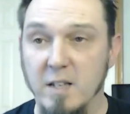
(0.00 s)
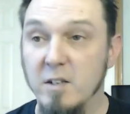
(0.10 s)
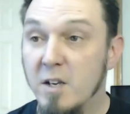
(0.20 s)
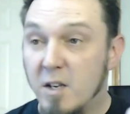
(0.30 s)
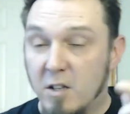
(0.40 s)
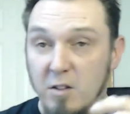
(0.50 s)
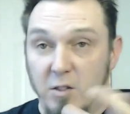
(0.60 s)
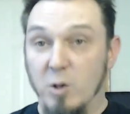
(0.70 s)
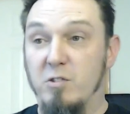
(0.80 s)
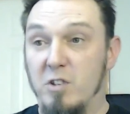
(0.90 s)
It
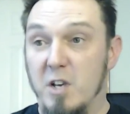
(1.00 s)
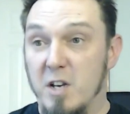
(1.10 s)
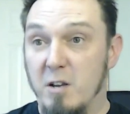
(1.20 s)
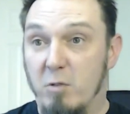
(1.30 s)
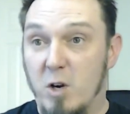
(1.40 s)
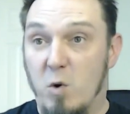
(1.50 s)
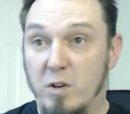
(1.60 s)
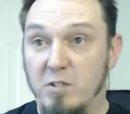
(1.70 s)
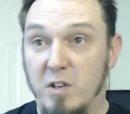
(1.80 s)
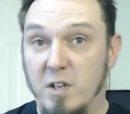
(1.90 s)
looks good, it
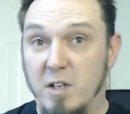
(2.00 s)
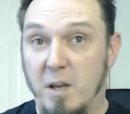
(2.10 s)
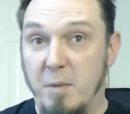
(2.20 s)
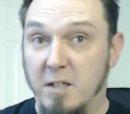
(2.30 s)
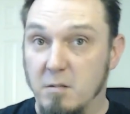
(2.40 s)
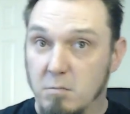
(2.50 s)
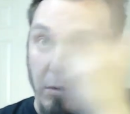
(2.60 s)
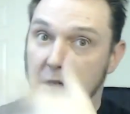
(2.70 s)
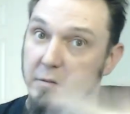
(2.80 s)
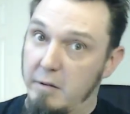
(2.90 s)
records good. I mean,
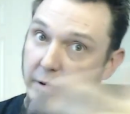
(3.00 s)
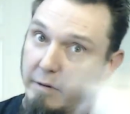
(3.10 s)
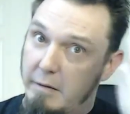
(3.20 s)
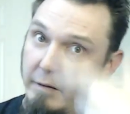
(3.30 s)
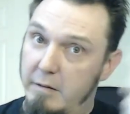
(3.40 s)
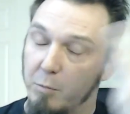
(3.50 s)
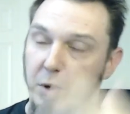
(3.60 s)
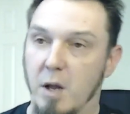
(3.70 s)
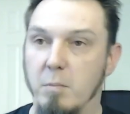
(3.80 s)
well, you got this, but